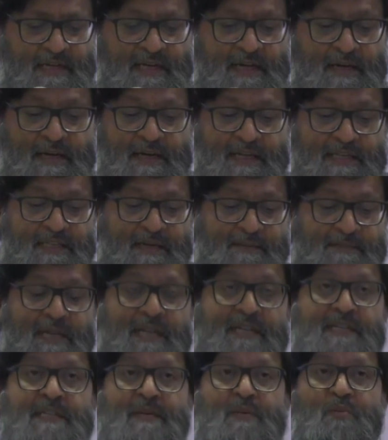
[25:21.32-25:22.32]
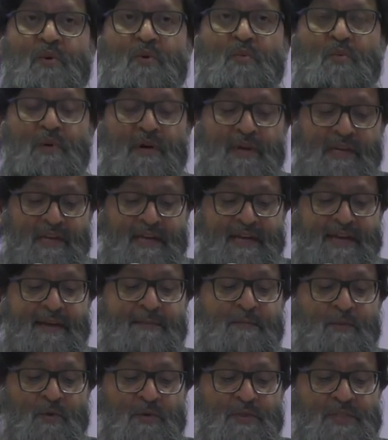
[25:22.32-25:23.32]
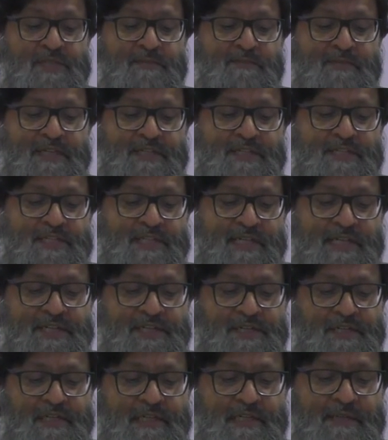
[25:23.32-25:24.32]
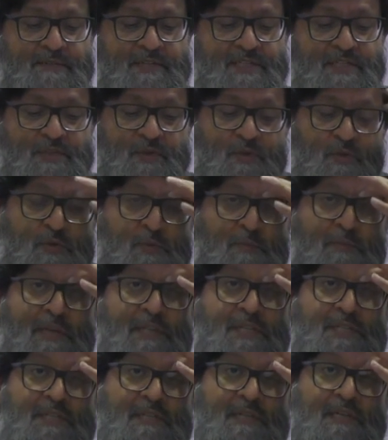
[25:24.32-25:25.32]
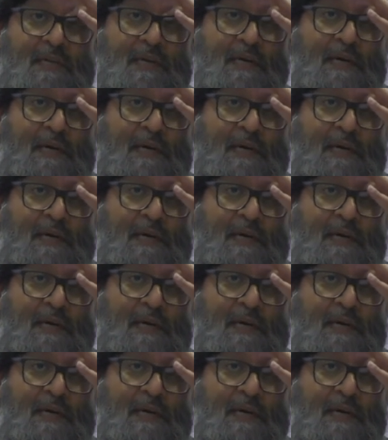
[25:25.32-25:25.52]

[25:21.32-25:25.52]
While I am on some legislation, let me just also mention